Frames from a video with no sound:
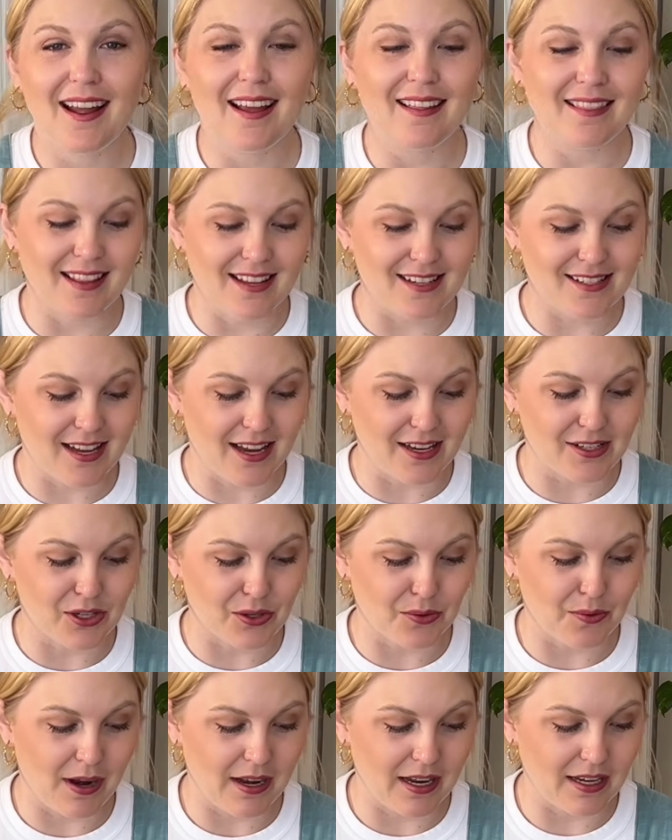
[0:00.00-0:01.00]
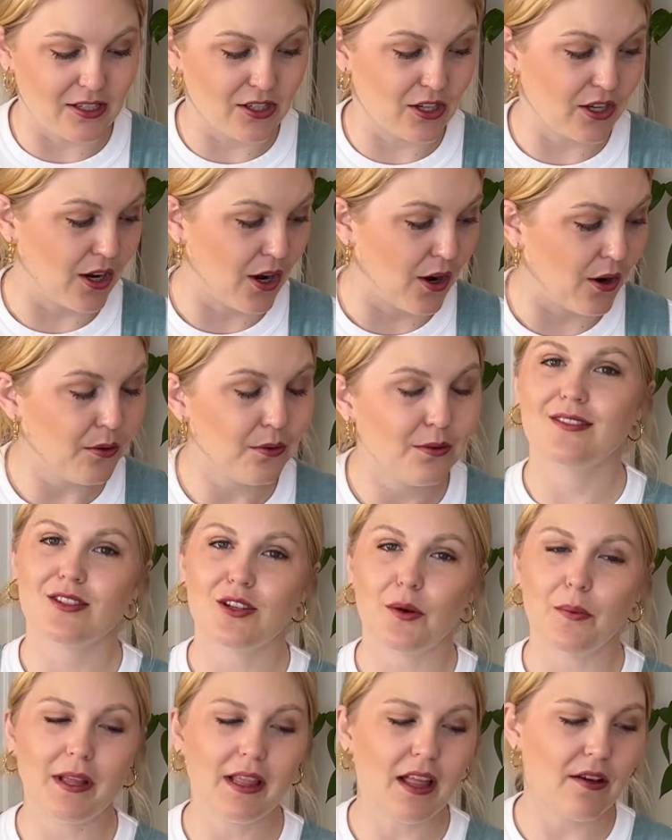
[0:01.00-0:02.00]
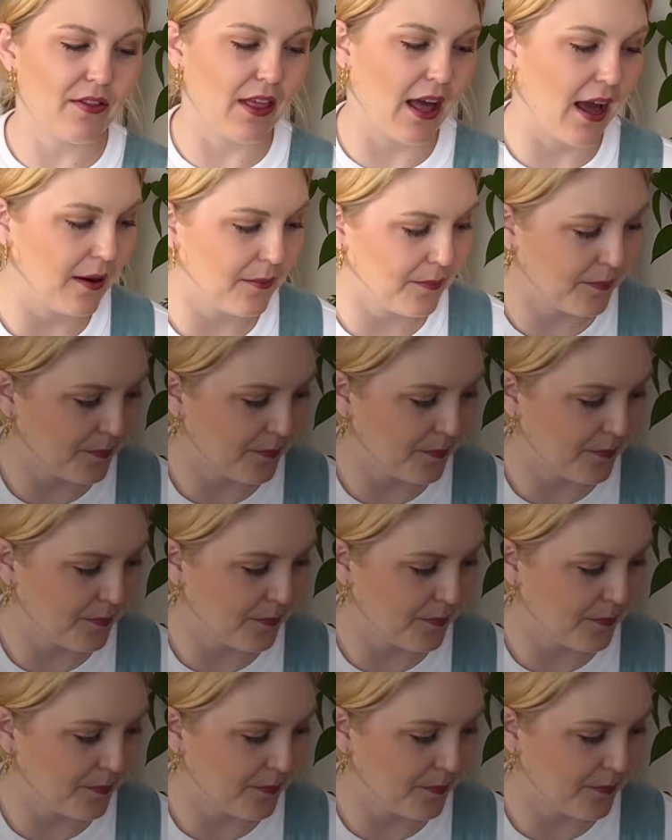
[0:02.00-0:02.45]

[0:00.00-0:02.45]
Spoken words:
and these guys are ready to go, so we love that.